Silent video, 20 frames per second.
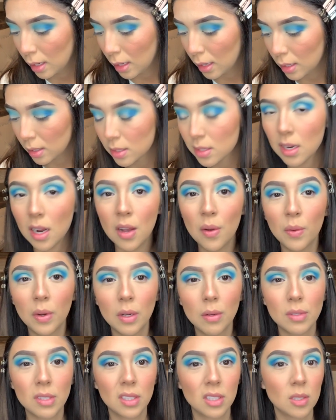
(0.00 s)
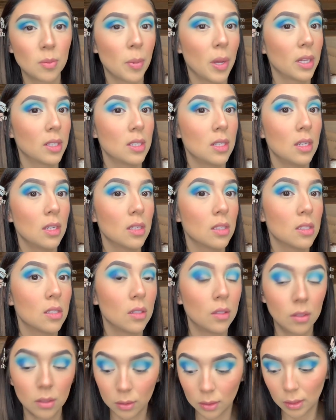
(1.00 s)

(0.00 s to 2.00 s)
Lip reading: It's not what I was expecting it to look